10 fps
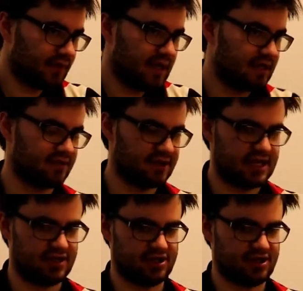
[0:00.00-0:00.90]
And
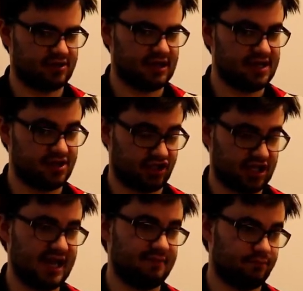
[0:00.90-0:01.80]
it's a
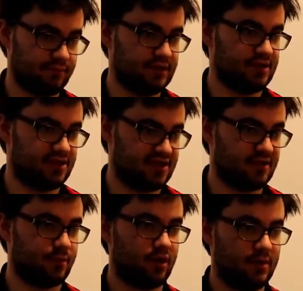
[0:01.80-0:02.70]
shame and it's a
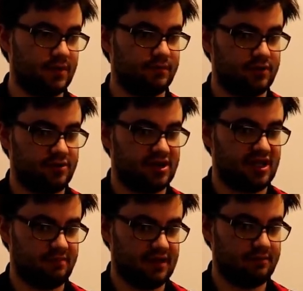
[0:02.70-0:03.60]
disappointment when you
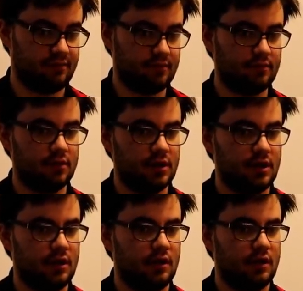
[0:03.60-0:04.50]
see people
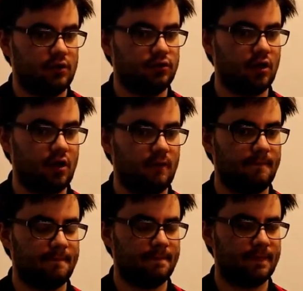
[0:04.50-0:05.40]
not
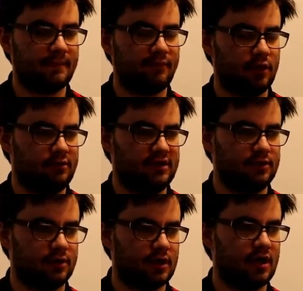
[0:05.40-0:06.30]

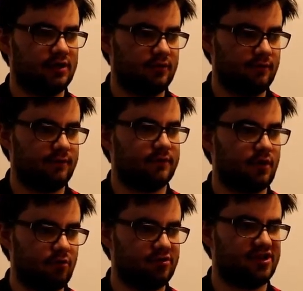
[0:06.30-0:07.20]
following the kind of
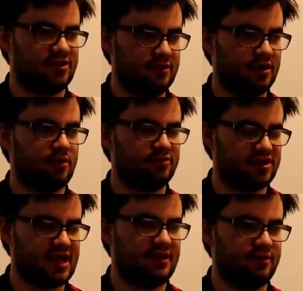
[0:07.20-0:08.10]
gold
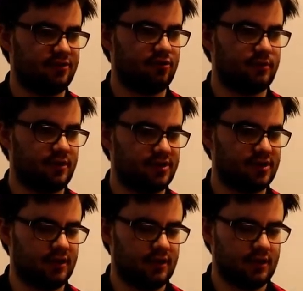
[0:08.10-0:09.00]
standard almost.